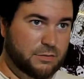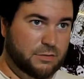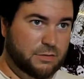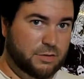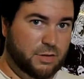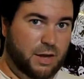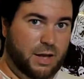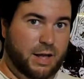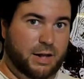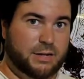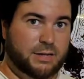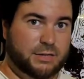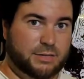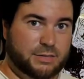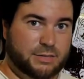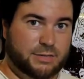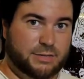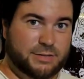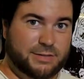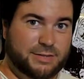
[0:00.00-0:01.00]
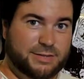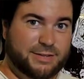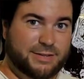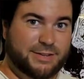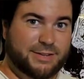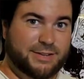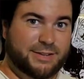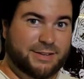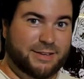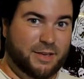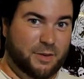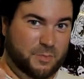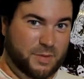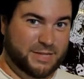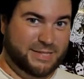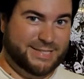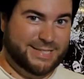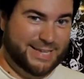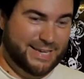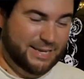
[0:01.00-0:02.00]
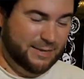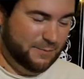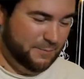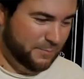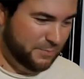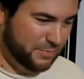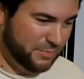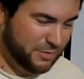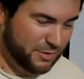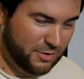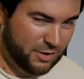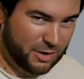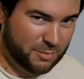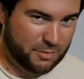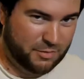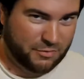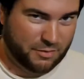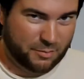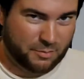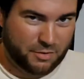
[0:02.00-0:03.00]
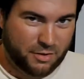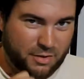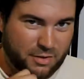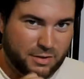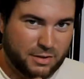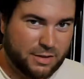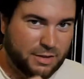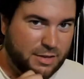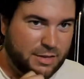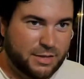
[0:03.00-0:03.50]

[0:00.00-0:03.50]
Johannes Kaminski. Correct me if I'm wrong.